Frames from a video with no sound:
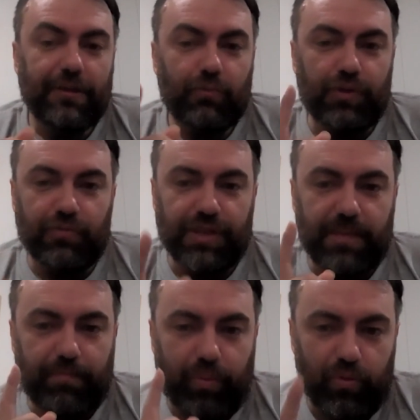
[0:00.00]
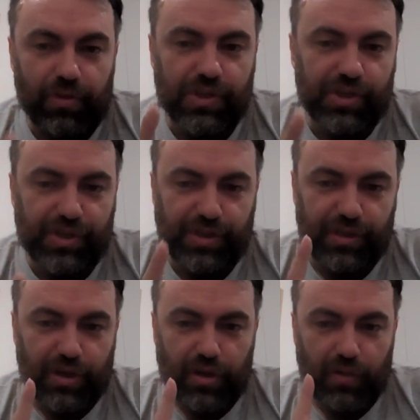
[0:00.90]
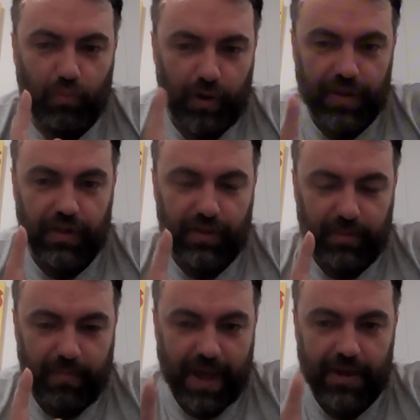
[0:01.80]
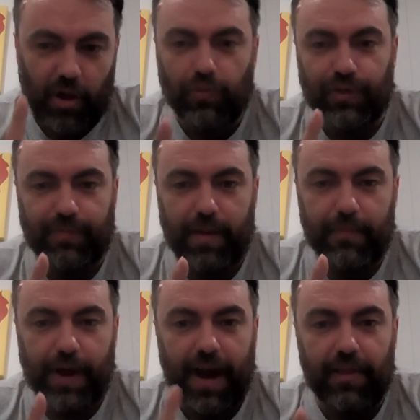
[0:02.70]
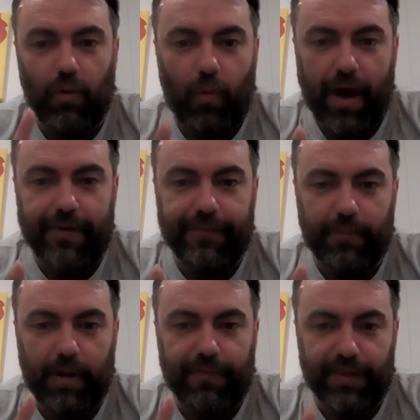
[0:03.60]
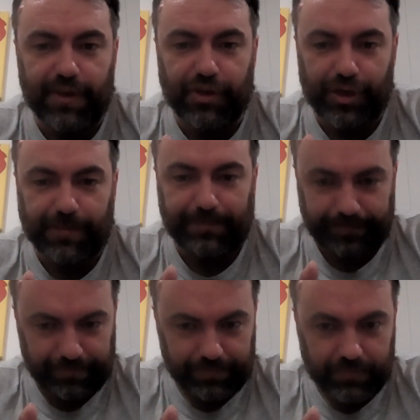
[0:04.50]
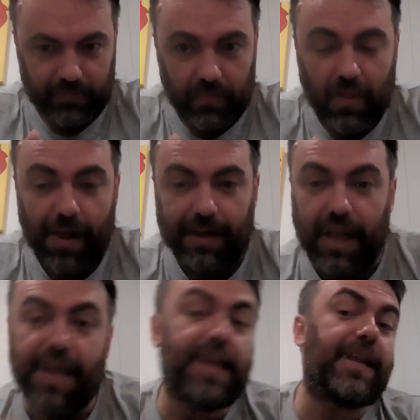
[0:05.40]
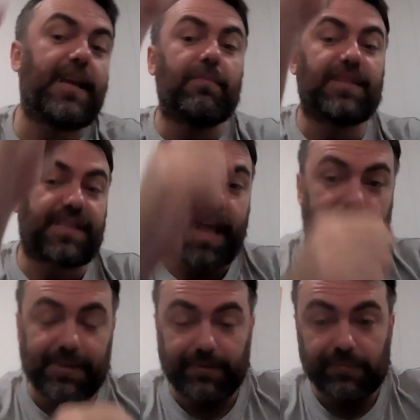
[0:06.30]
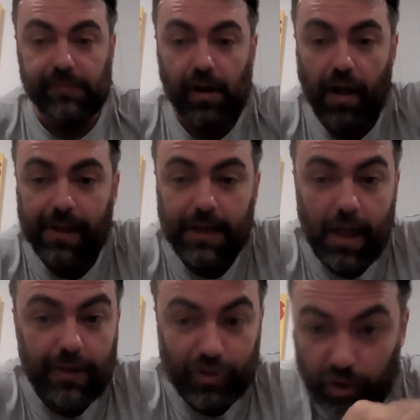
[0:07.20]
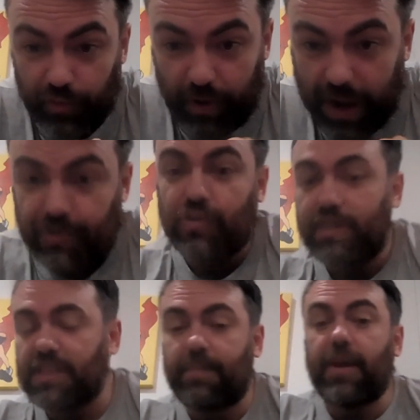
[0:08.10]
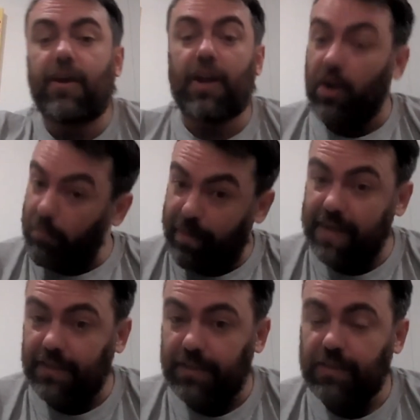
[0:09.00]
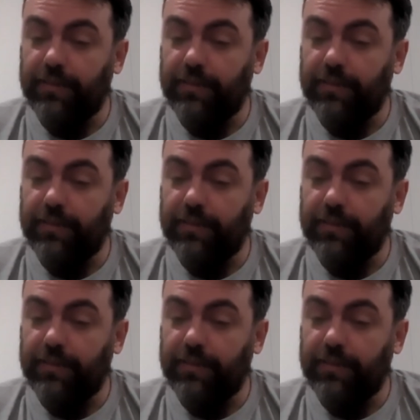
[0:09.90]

which was he pushed one of the main Culture member out of the way from my finisher, and I hit him instead. Turned around, took a spear, and I got pinned.